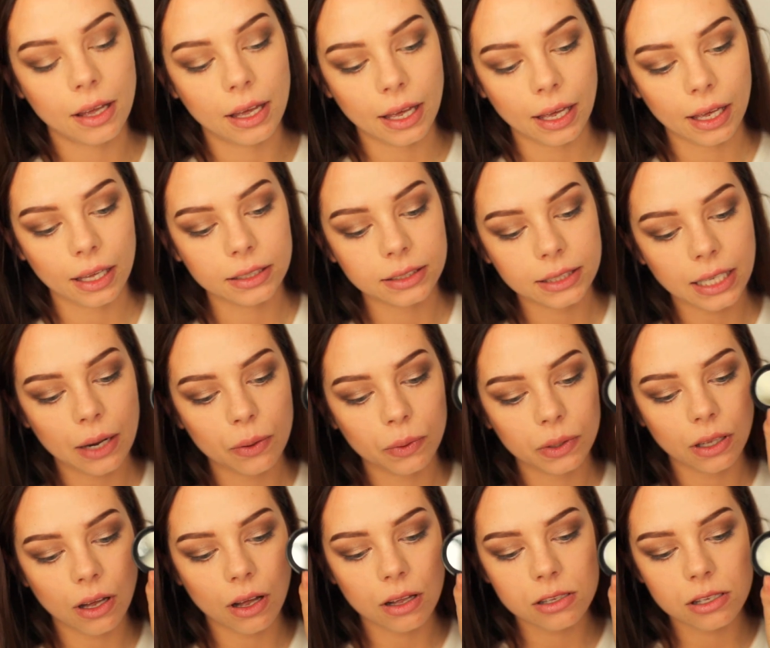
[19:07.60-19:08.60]
And I
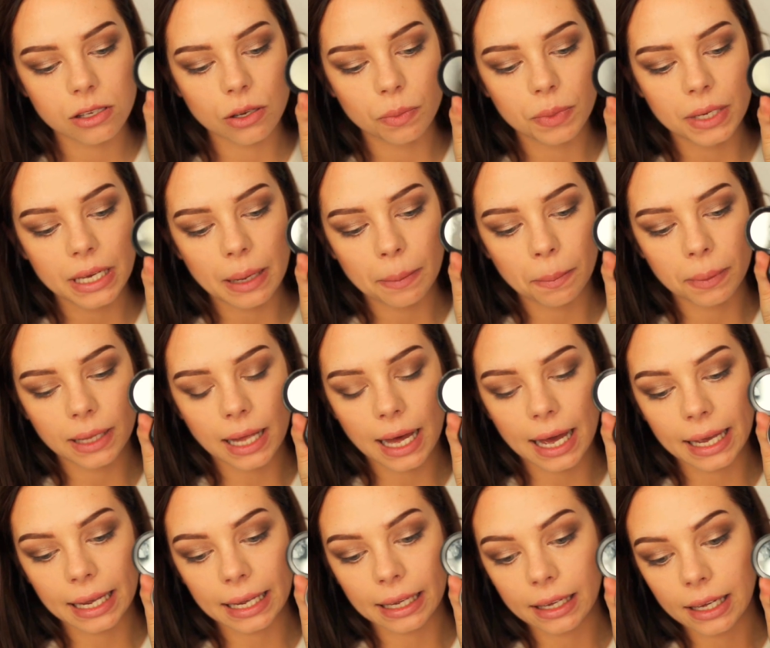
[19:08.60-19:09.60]
will also be
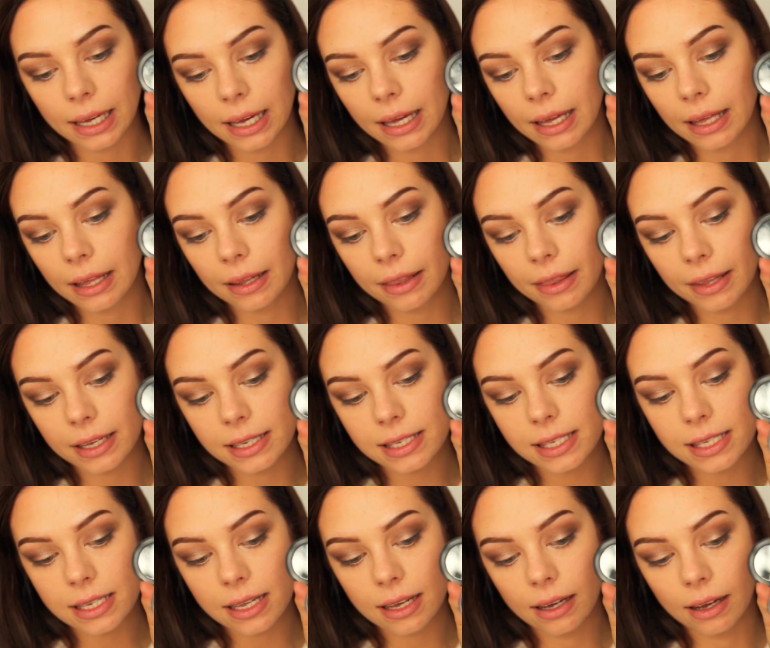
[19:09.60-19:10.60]
applying
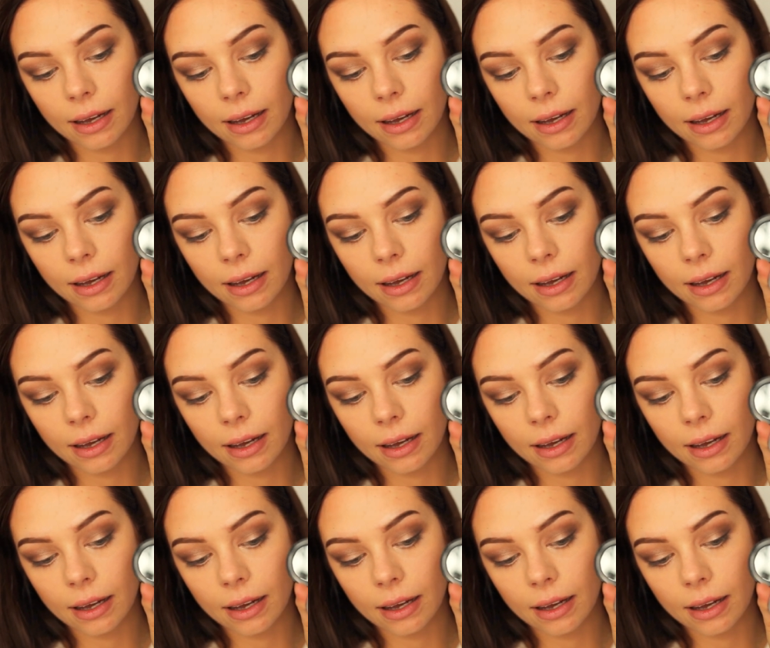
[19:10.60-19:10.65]
this